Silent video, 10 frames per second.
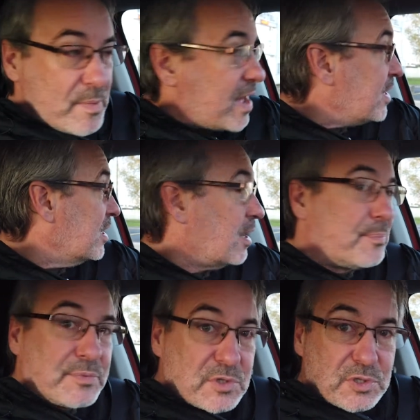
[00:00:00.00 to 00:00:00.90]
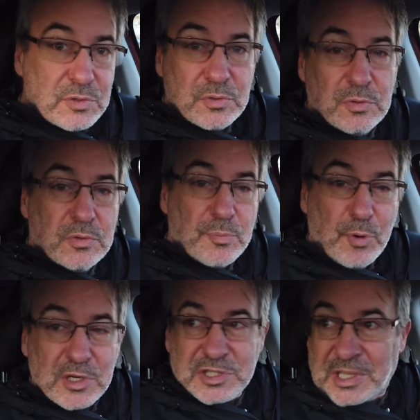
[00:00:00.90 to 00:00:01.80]
I'm heading up to the
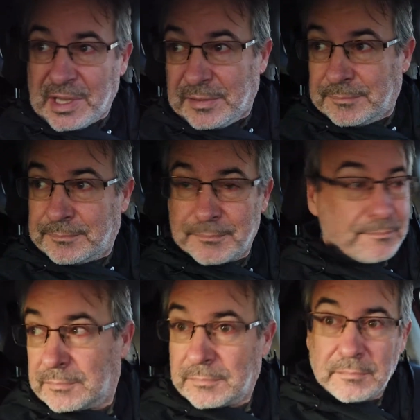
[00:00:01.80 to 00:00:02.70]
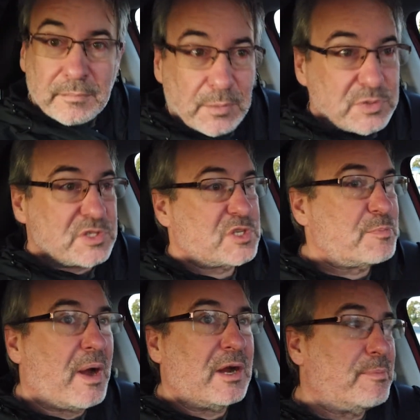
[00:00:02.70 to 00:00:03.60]
bridge again. I was
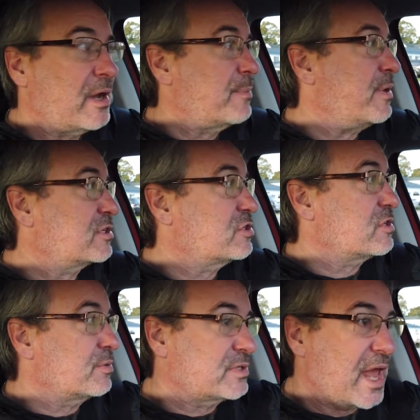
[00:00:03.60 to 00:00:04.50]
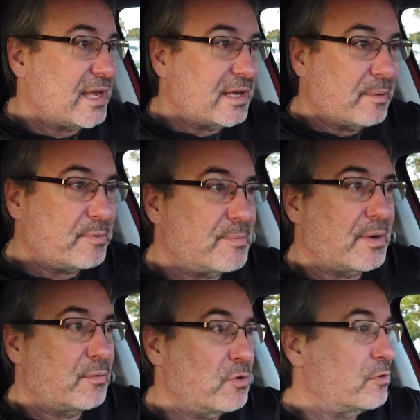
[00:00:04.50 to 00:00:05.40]
inspired by a picture that was hanging up in my
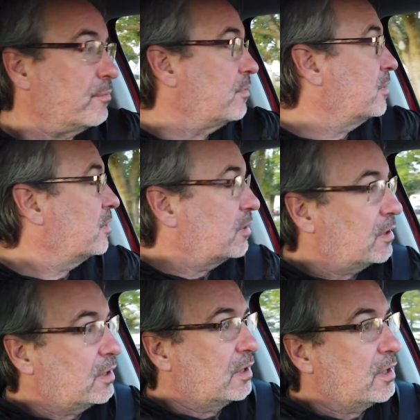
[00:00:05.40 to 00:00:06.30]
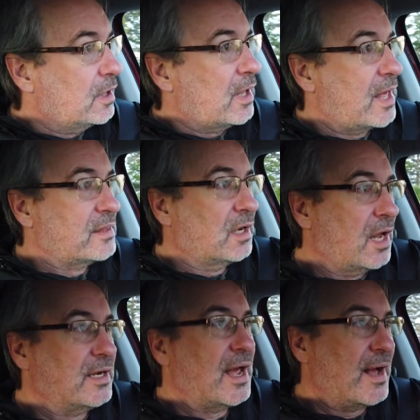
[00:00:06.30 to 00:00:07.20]
room. Had the
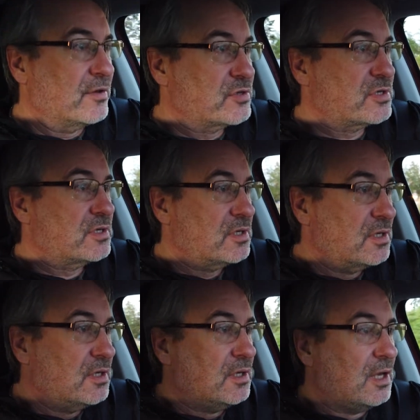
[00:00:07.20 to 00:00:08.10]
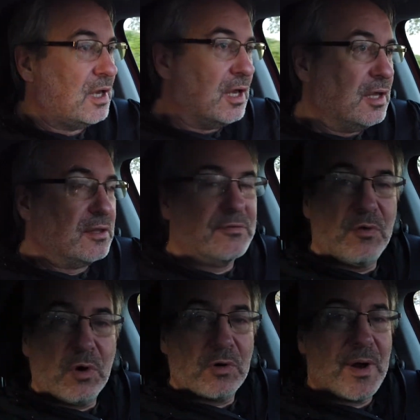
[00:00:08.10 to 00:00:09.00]
lighthouse in the
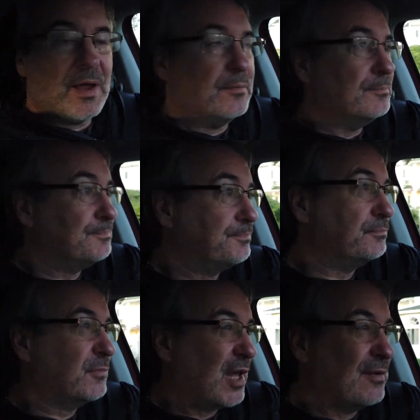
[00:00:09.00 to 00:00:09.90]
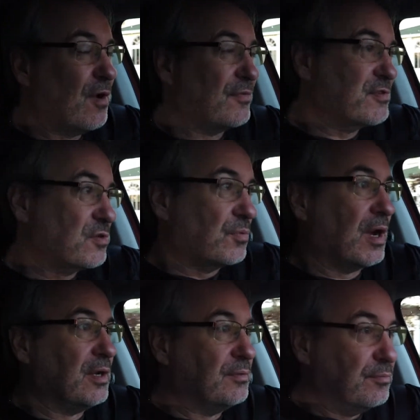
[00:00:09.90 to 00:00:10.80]
foreground, kind of off to the
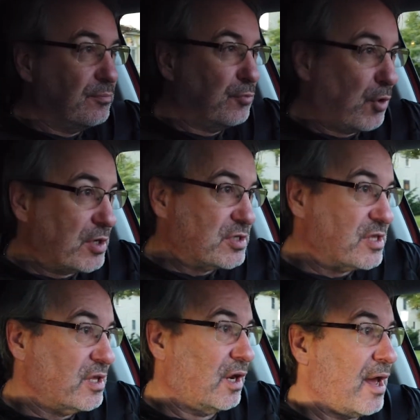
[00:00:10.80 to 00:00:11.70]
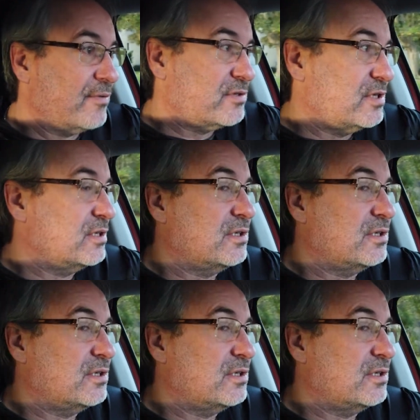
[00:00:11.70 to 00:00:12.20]
right, bridge to the left.